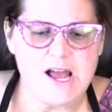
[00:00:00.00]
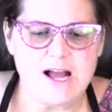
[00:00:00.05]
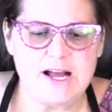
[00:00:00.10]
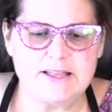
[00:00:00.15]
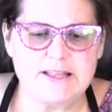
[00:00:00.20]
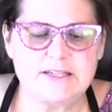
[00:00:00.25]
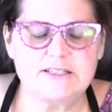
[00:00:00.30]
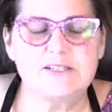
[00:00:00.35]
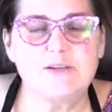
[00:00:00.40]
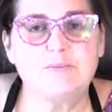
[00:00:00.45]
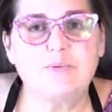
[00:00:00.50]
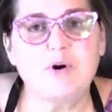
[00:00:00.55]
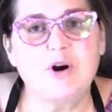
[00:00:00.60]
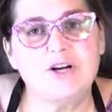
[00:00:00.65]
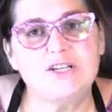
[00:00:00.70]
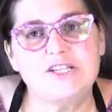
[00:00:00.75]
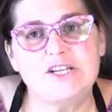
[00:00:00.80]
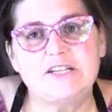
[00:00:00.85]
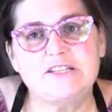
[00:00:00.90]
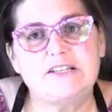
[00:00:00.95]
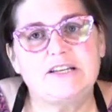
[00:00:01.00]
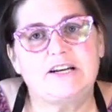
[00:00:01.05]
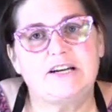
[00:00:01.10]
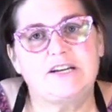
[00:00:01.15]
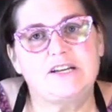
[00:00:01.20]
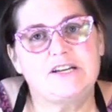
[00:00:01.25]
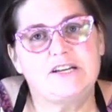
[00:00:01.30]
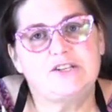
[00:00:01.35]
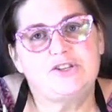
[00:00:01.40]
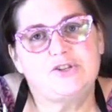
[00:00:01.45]
and there's a project that I
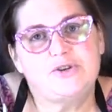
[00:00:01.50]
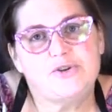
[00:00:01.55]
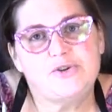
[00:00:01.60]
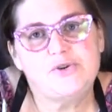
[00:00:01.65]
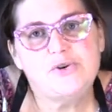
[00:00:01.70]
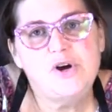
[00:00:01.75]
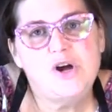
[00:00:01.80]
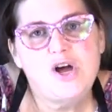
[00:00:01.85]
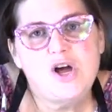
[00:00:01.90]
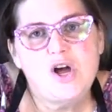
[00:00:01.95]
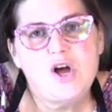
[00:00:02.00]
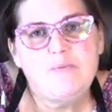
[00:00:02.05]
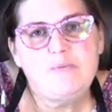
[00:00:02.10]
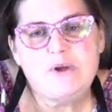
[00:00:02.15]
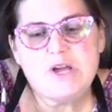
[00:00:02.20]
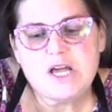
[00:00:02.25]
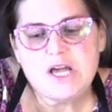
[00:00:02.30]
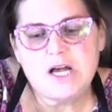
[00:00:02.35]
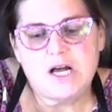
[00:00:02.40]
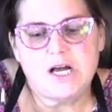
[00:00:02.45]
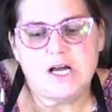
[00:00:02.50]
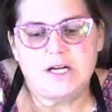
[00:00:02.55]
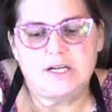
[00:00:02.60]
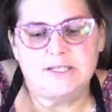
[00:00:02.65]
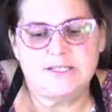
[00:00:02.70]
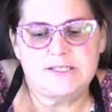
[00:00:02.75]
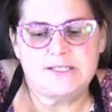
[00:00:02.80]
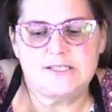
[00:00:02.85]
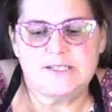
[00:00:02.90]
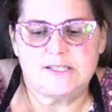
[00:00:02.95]
need to do
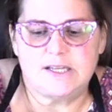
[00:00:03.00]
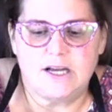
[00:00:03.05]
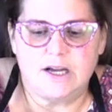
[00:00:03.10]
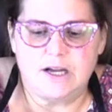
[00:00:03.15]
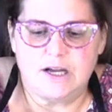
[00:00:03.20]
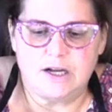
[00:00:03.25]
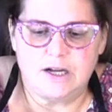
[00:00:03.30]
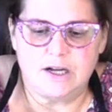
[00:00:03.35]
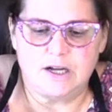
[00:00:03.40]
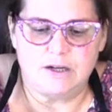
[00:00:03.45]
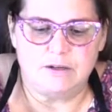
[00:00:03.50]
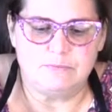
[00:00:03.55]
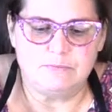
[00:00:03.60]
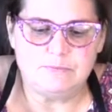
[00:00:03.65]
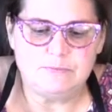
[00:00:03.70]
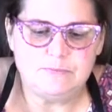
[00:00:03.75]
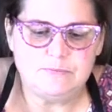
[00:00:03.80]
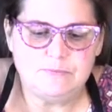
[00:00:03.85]
because uh,